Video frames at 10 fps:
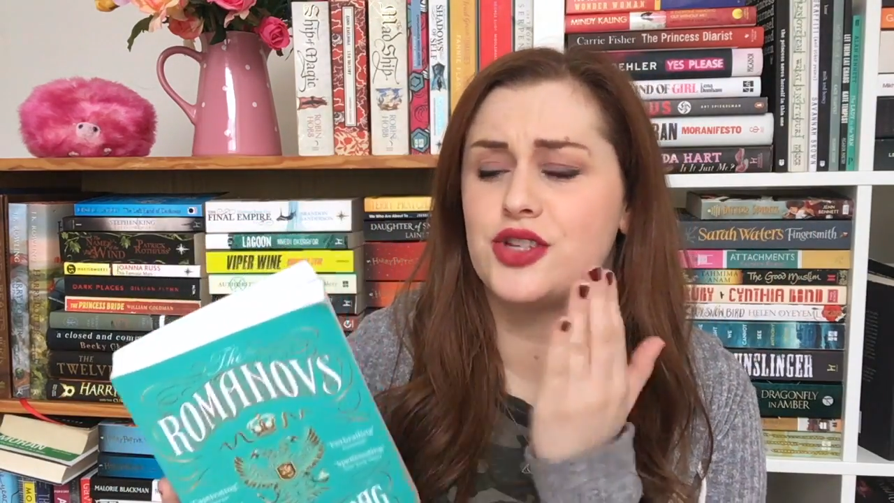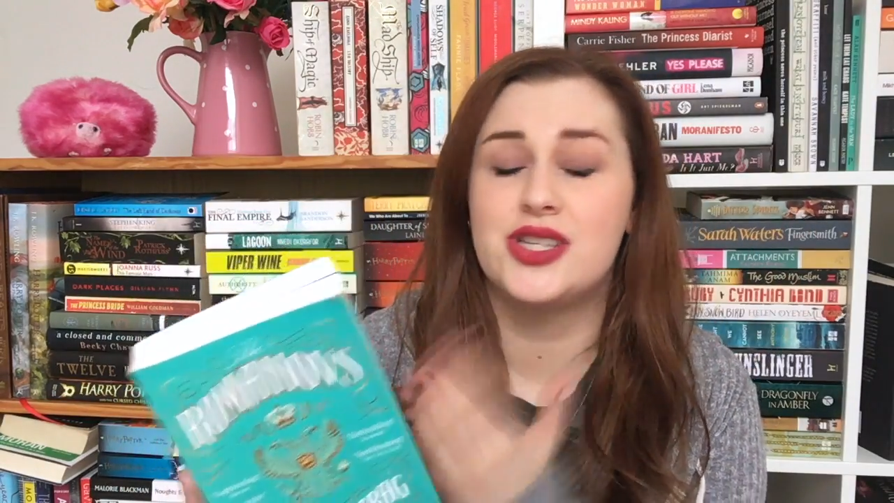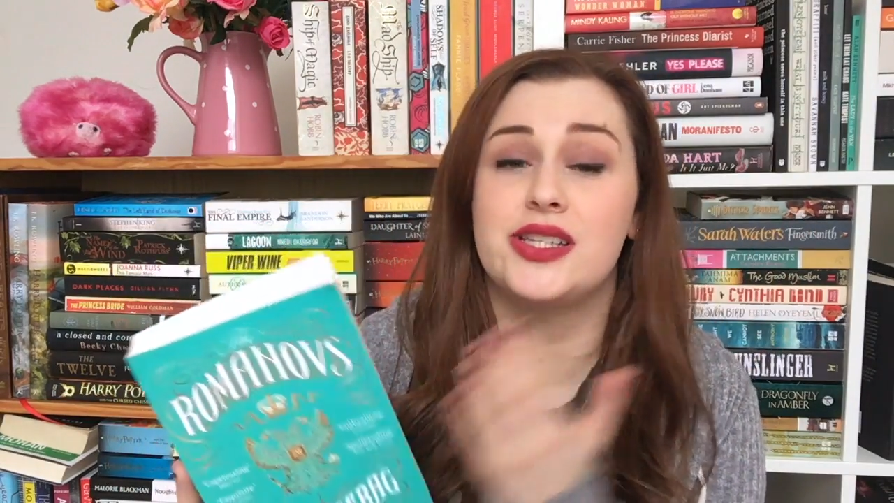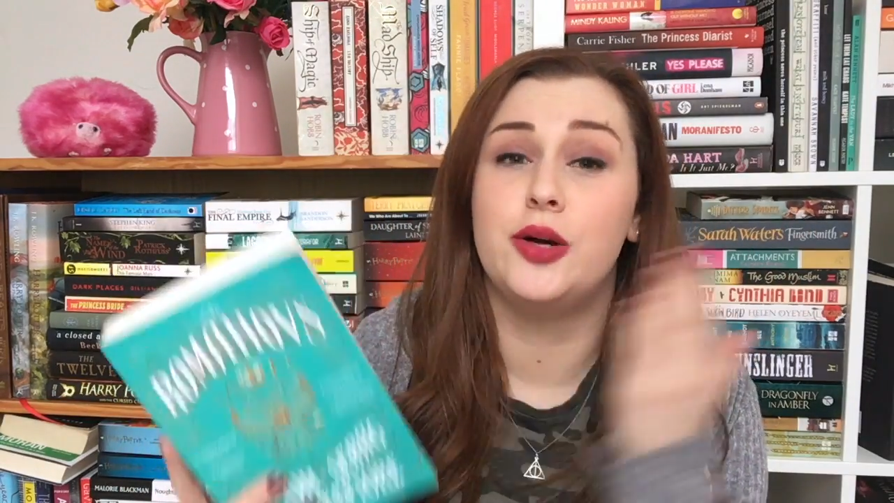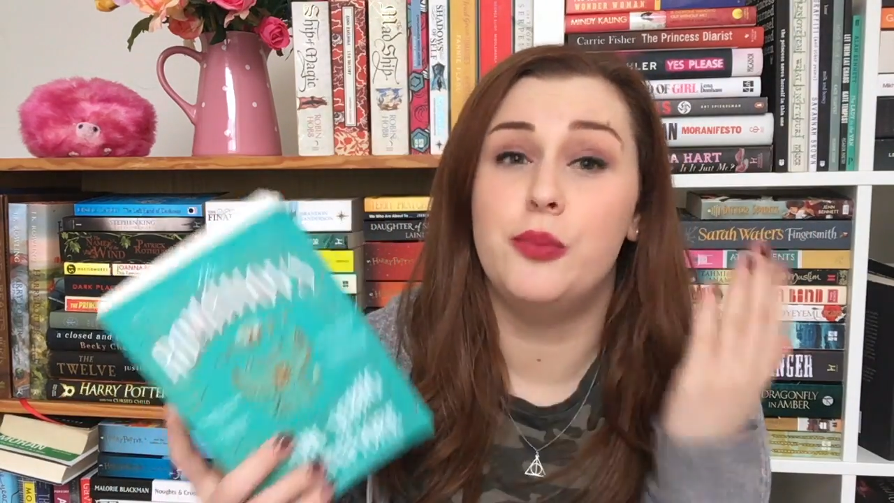there's
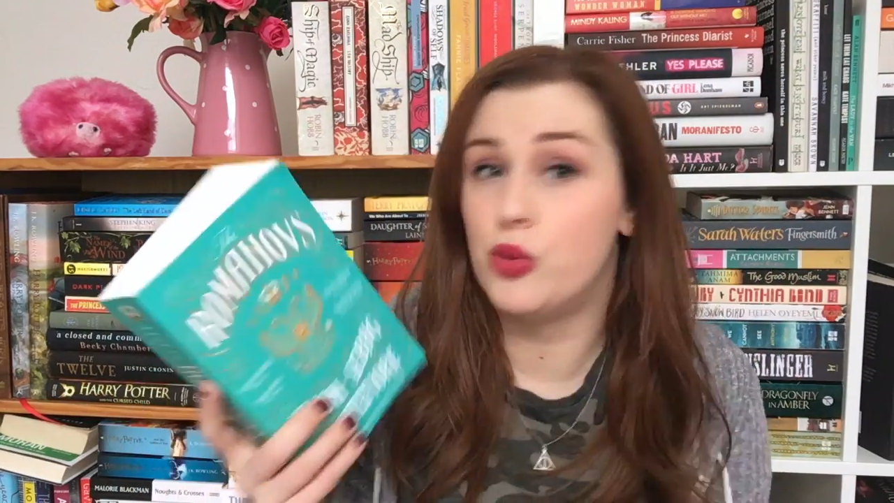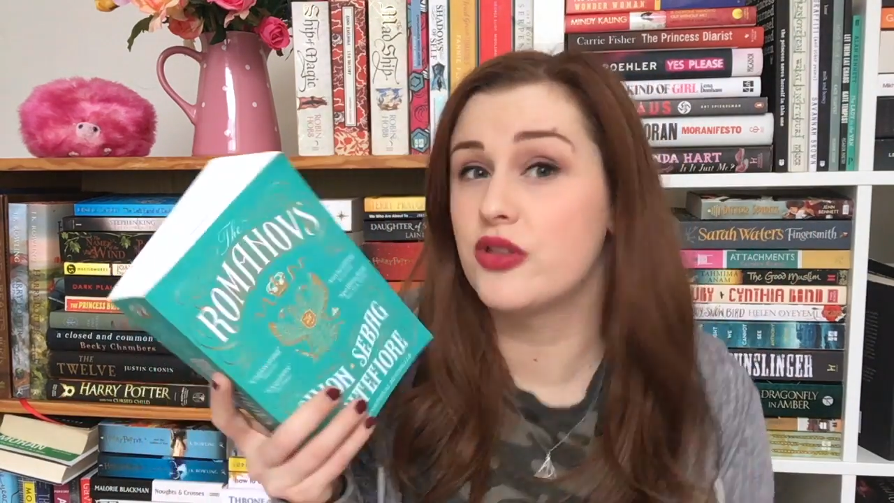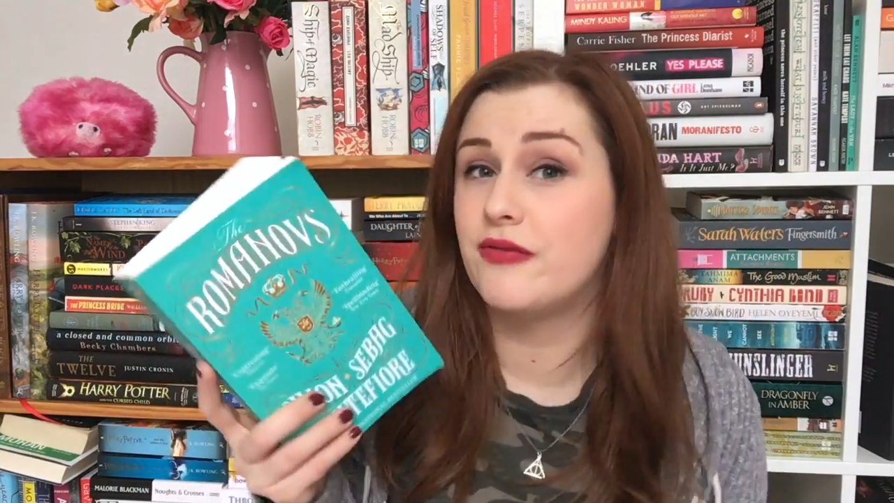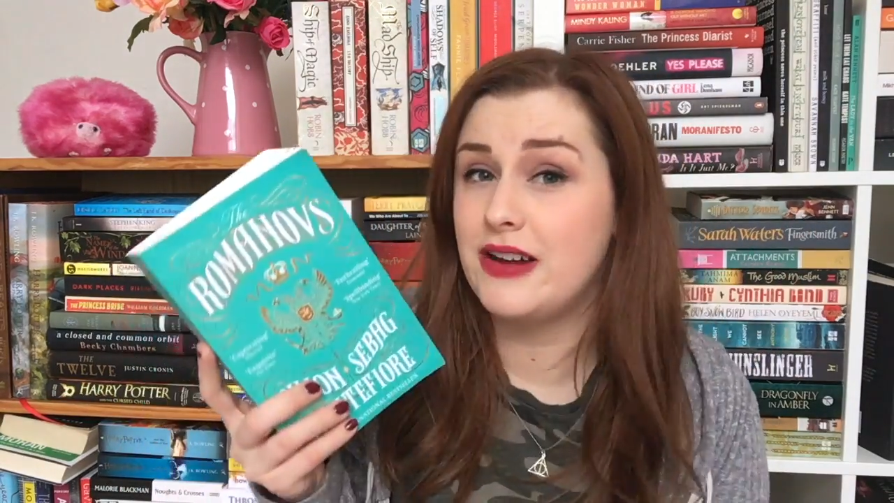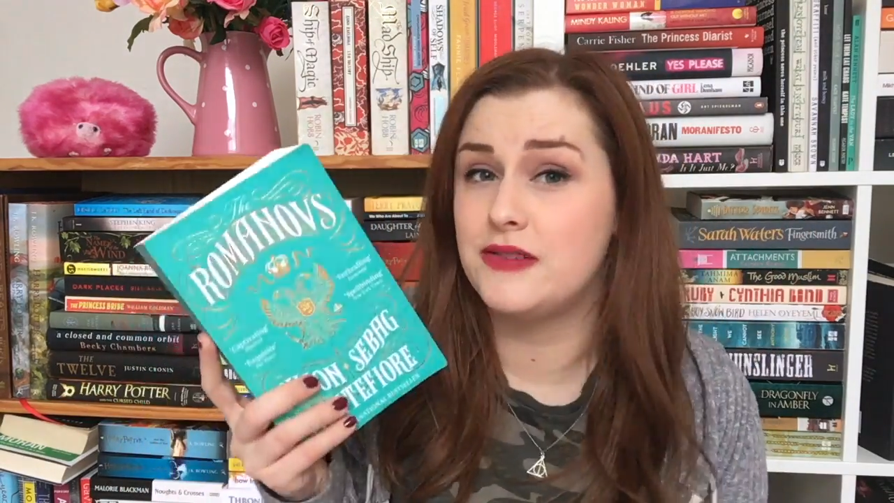still more
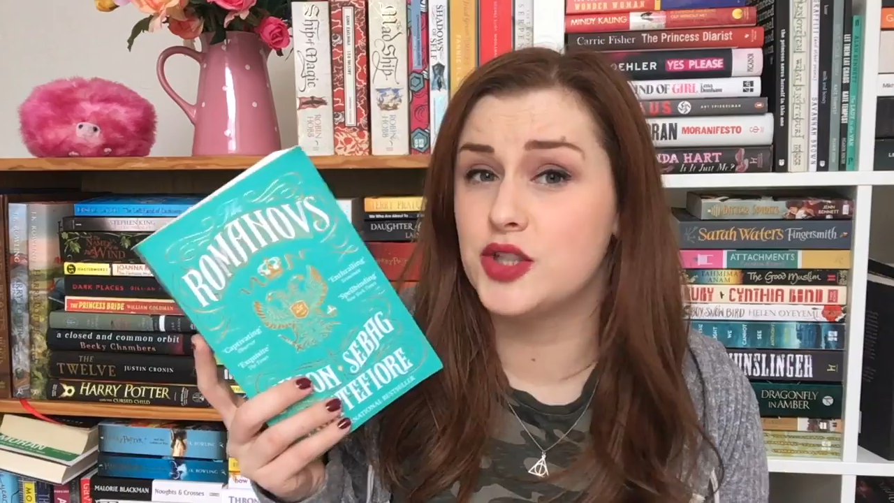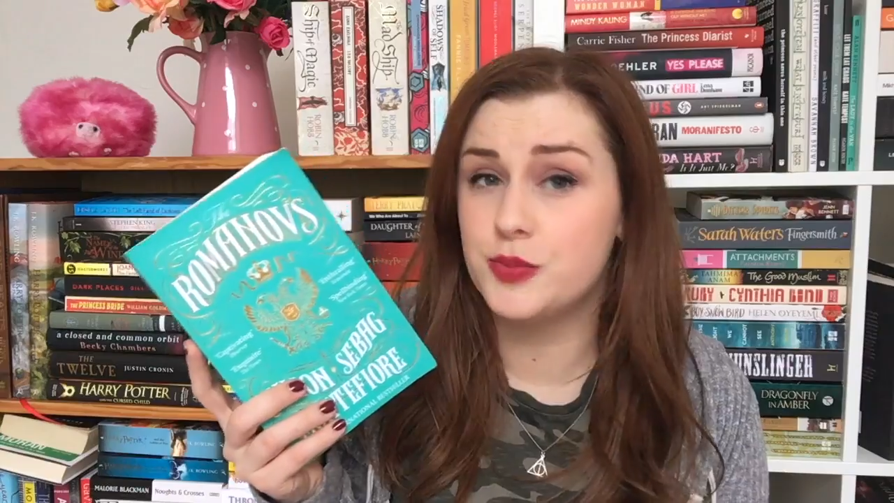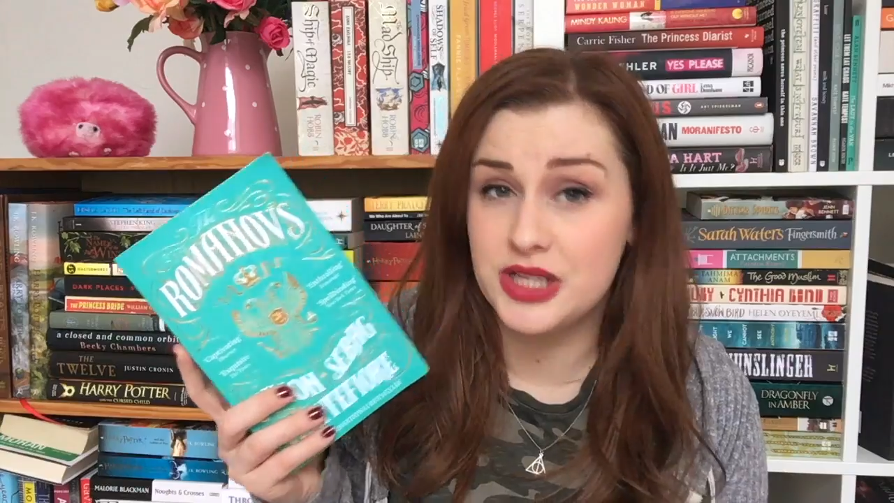than 500